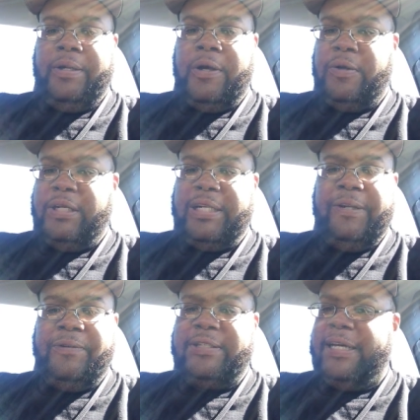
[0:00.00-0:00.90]
The
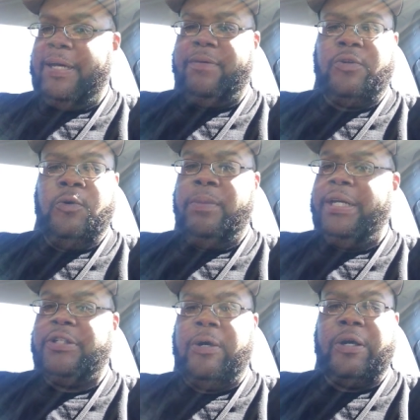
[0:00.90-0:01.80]
defense, they give too
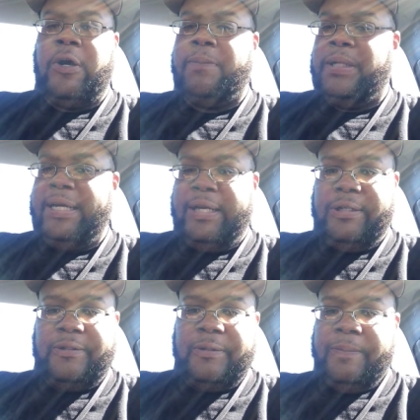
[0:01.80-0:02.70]
many choke yard
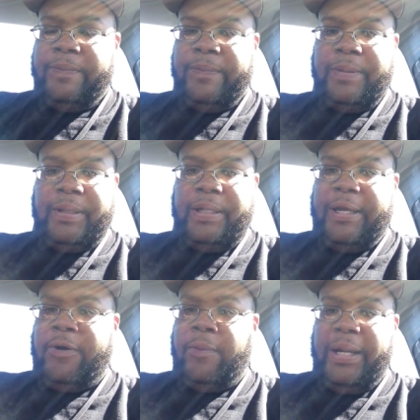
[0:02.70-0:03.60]
plays.
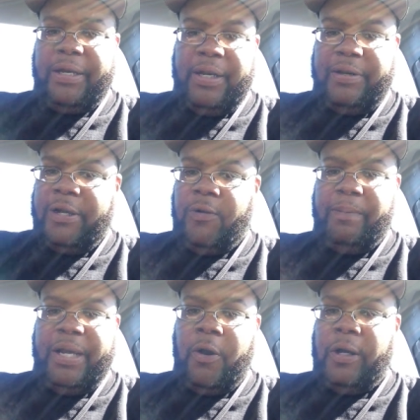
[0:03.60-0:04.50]
They don't make
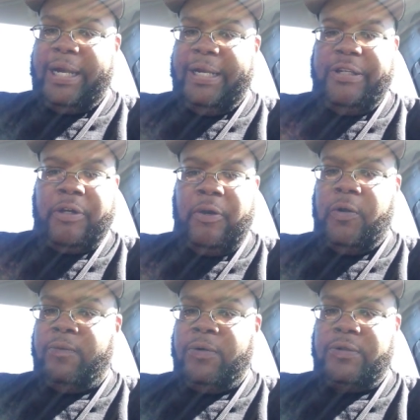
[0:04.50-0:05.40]
hardly any
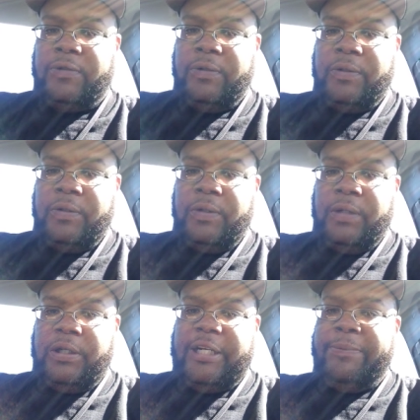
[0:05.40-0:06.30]
turnovers.
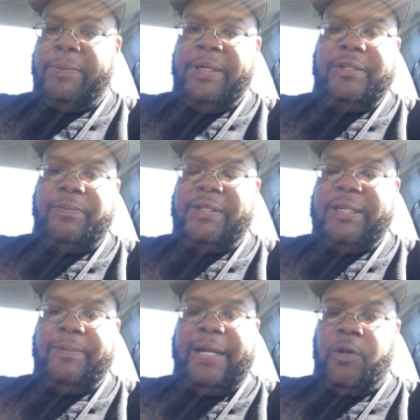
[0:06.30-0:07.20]
JPP
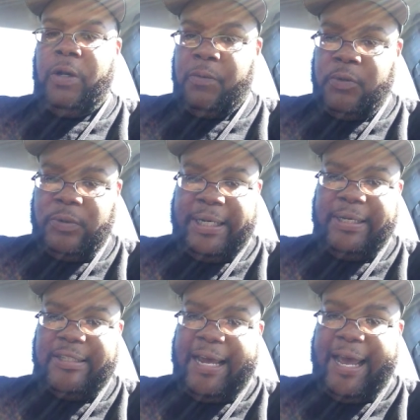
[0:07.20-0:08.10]
seems like the only one who's
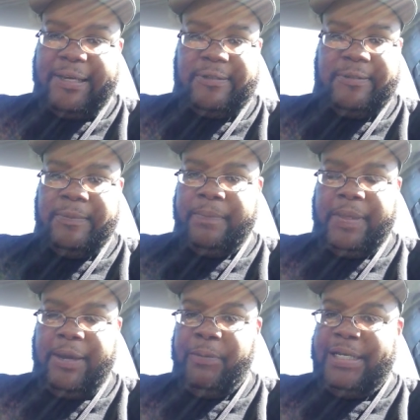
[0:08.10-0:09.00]
getting sacks.
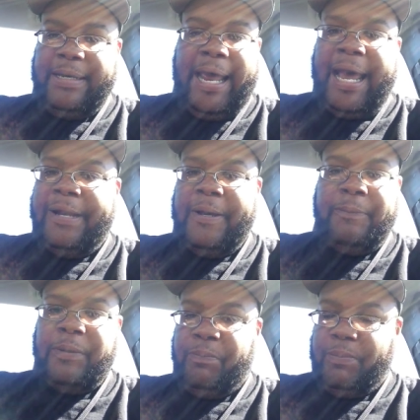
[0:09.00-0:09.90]
If we didn't have
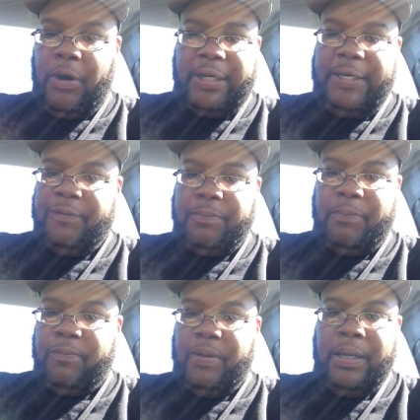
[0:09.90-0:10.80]
him, our defense,
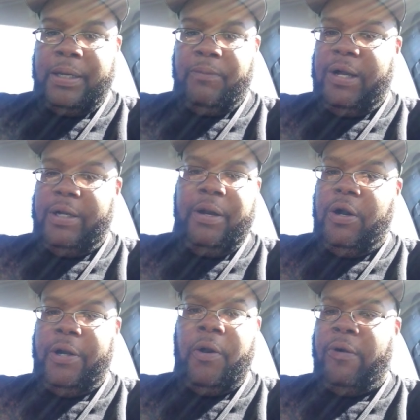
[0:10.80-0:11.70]
well,
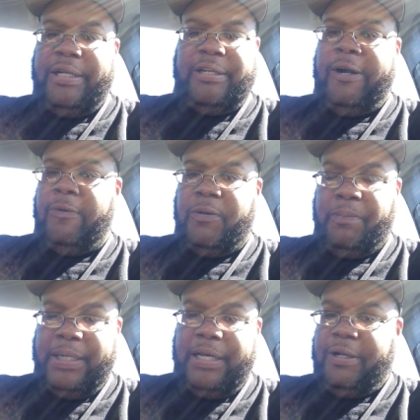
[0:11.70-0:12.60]
they're already
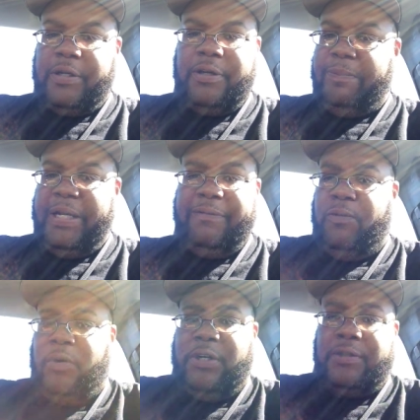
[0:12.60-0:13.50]
terrible, but they could be
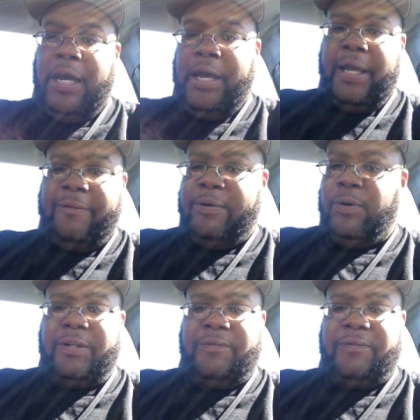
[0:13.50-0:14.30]
even worse if